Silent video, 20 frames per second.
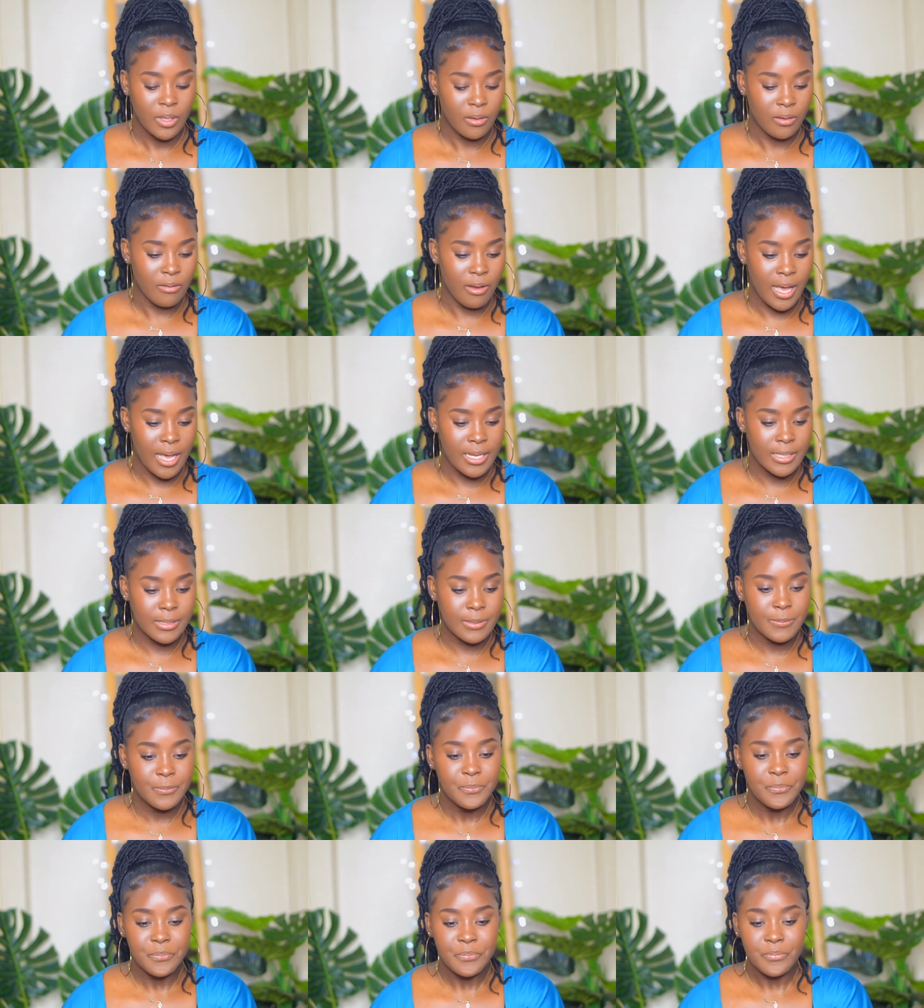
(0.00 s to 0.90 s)

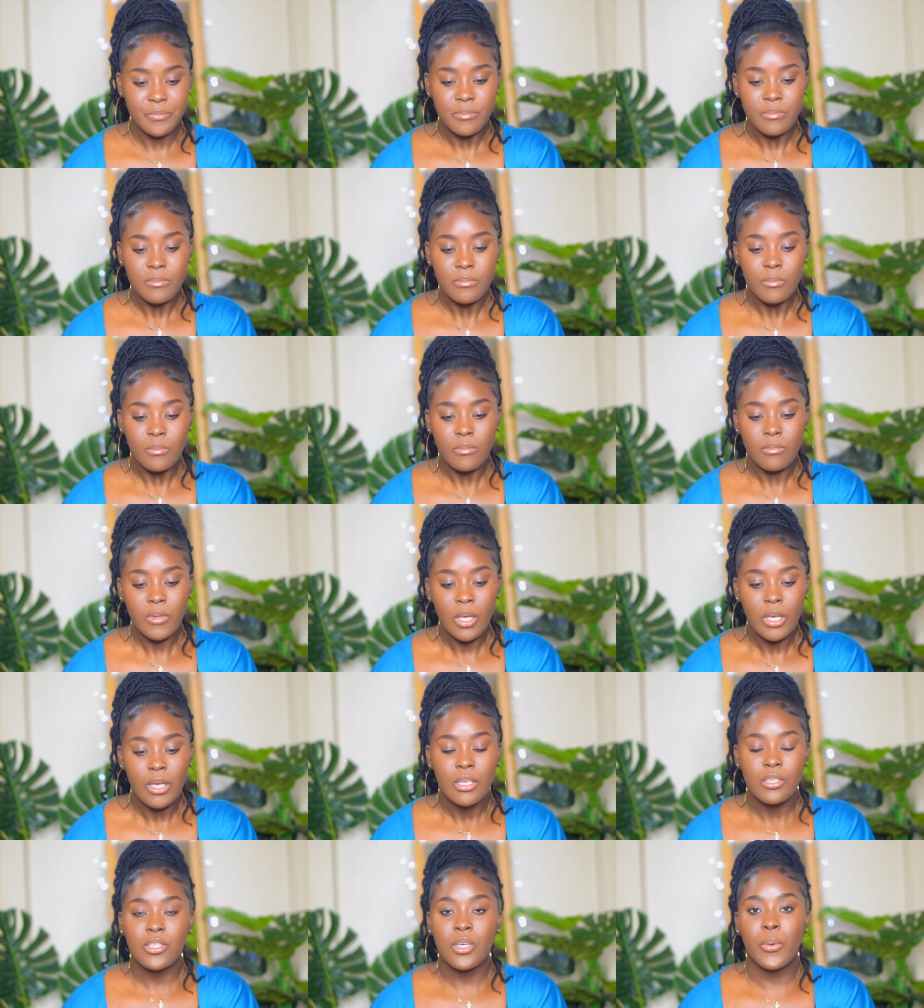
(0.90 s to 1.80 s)
right
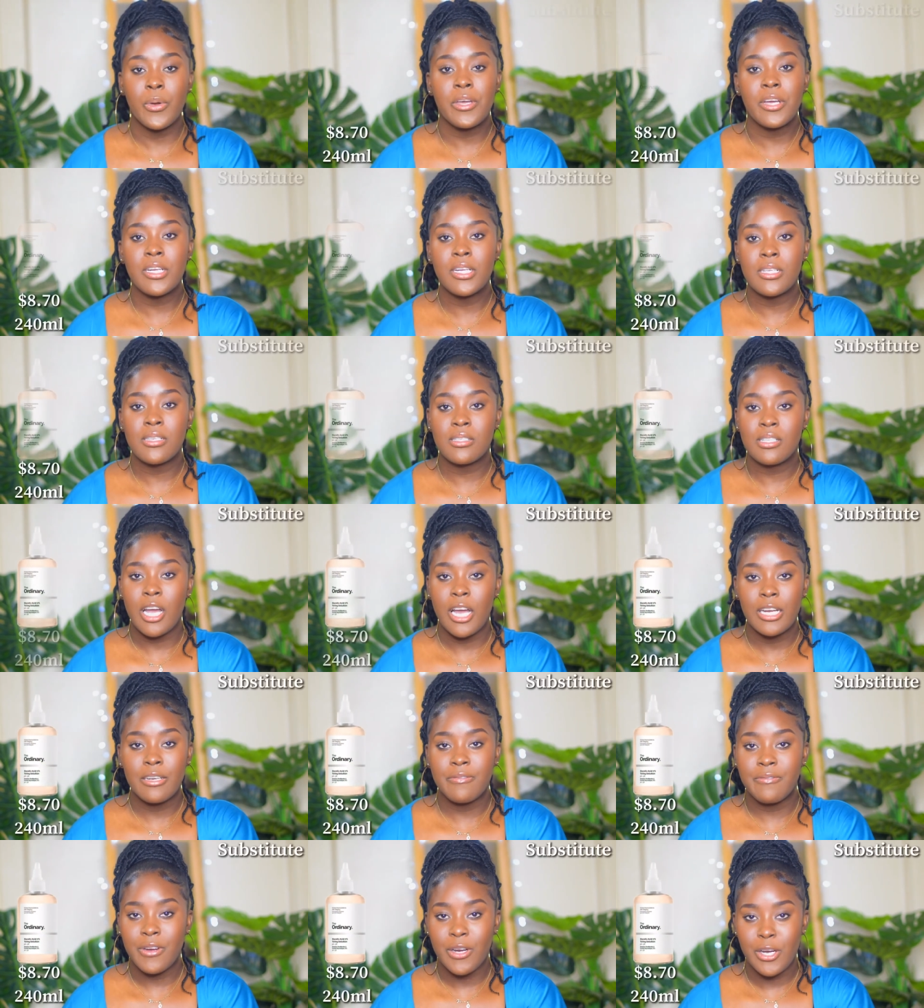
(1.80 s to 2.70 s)
so we're gonna
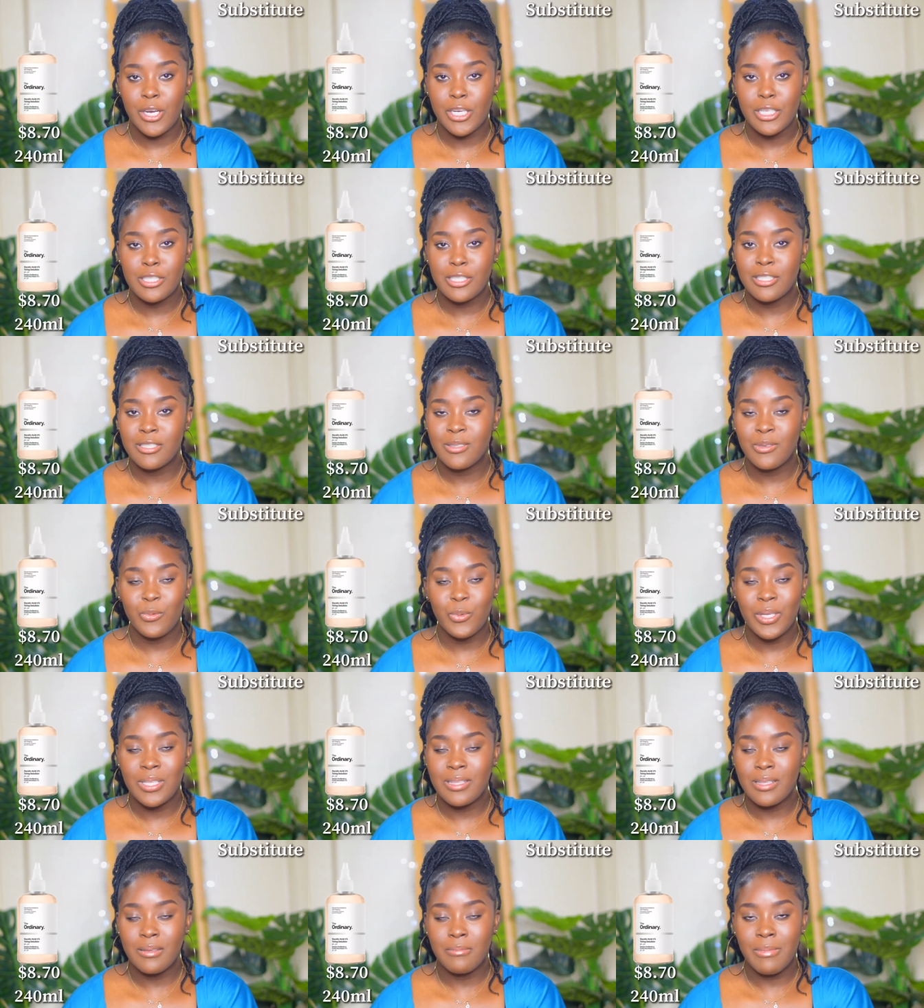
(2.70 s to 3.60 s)
start first
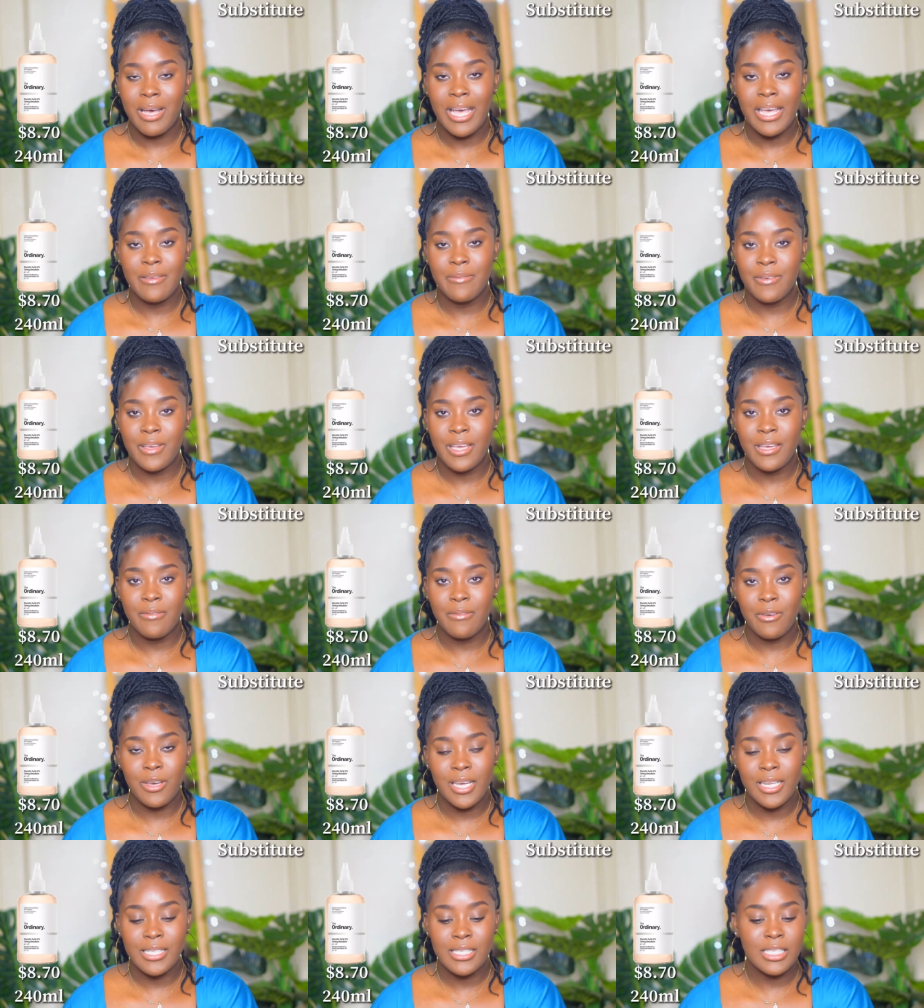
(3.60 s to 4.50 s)
with my
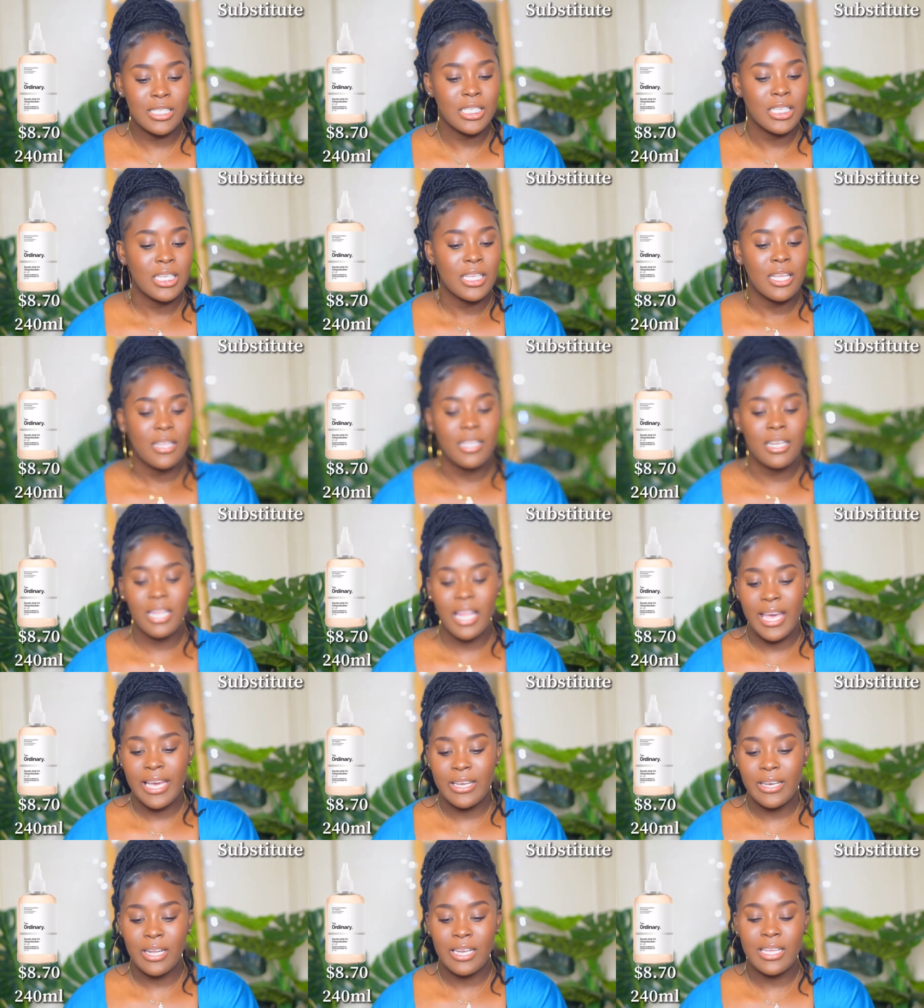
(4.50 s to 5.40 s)
favorite, the
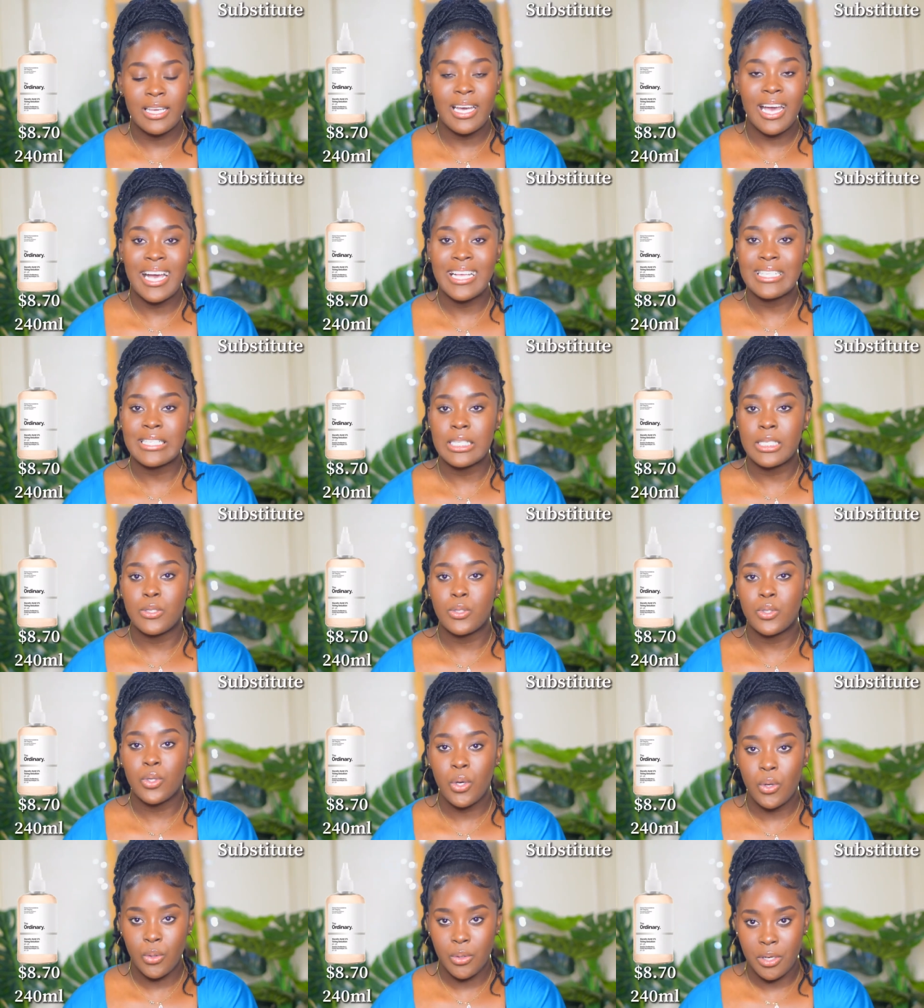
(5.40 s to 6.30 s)
glycolic acid
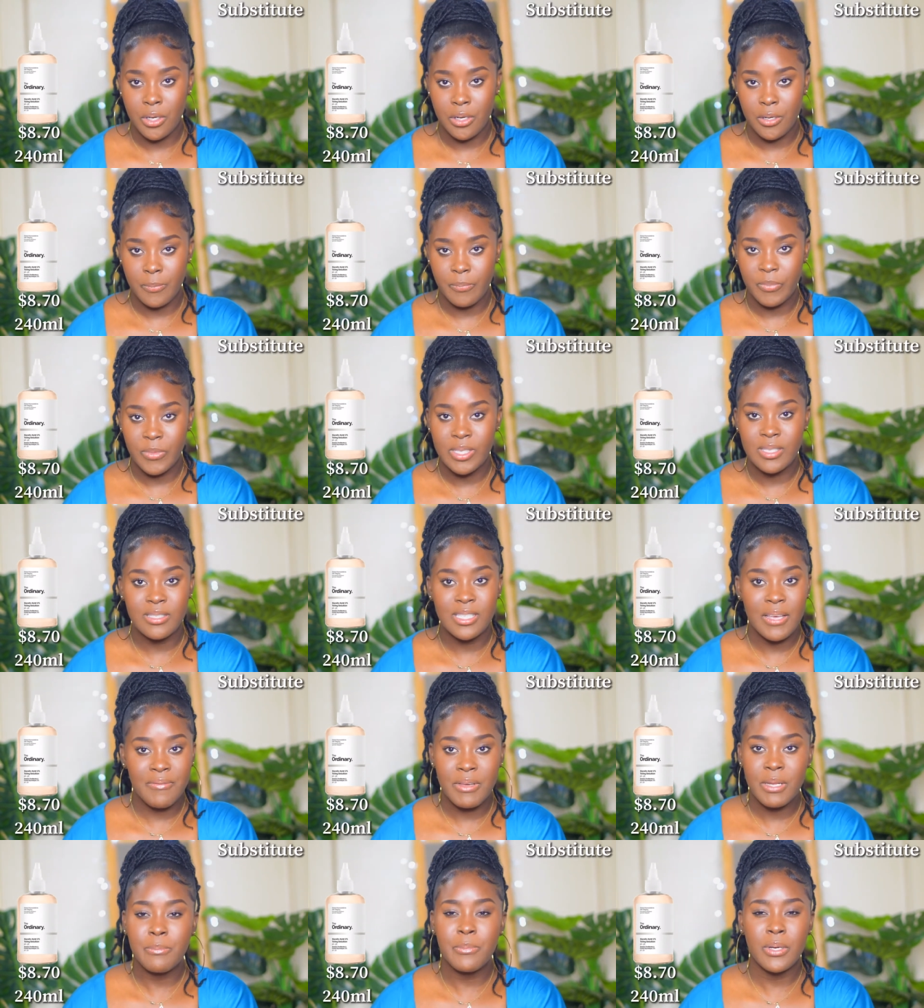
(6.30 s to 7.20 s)
toner, the
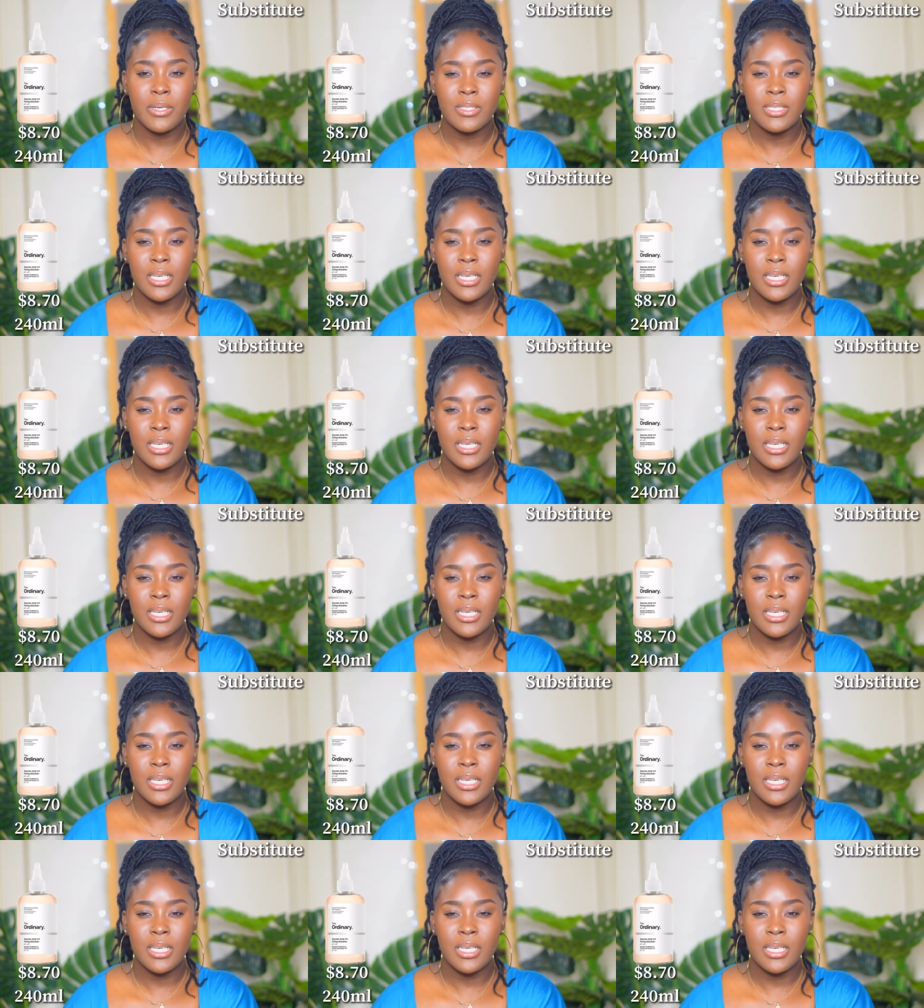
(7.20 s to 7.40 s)
7%